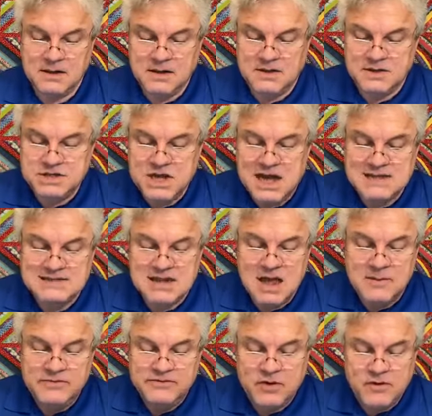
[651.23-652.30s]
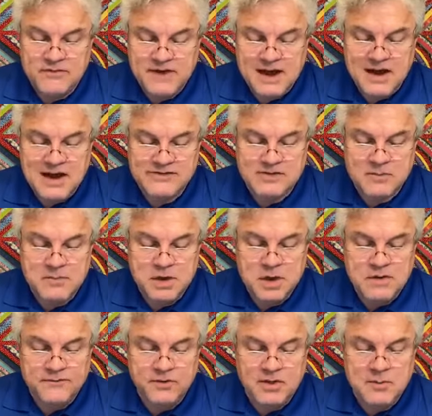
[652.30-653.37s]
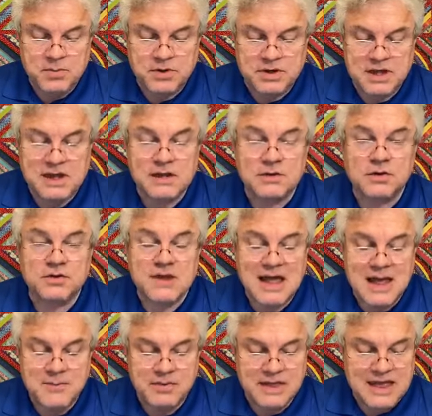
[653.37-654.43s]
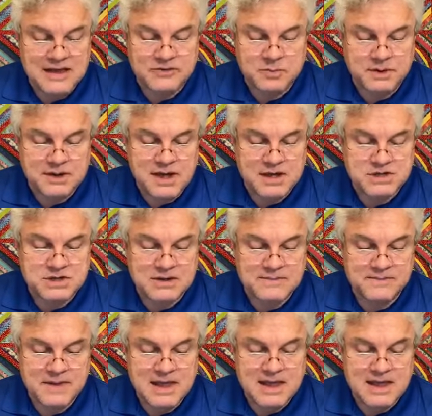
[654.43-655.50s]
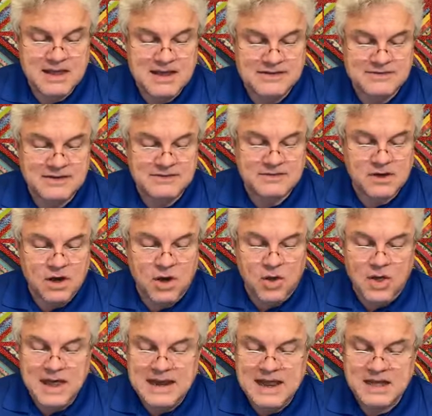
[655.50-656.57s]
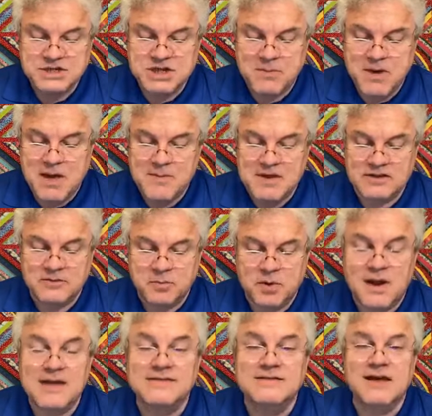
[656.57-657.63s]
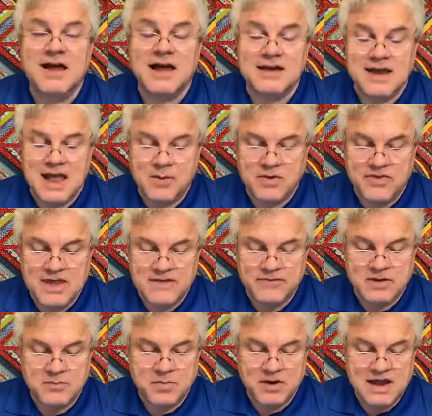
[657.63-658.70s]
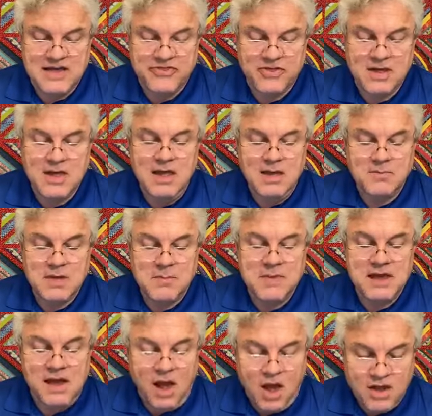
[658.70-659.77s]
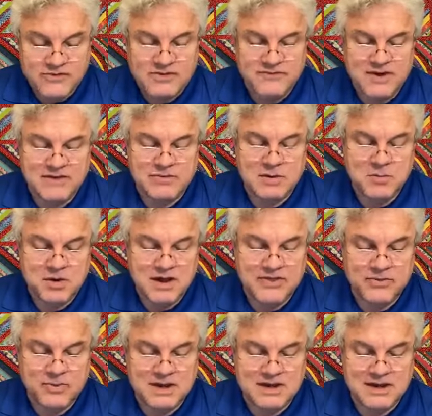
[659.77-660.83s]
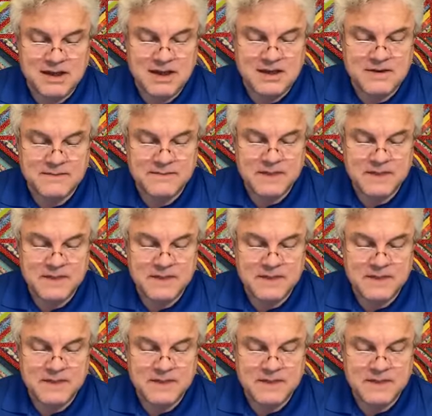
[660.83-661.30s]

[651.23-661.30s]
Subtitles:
The Chasam Sofer has a beautiful and particular timely explanation. He says, Kol Haneshima means praise God not with every breath, but because of every breath we take.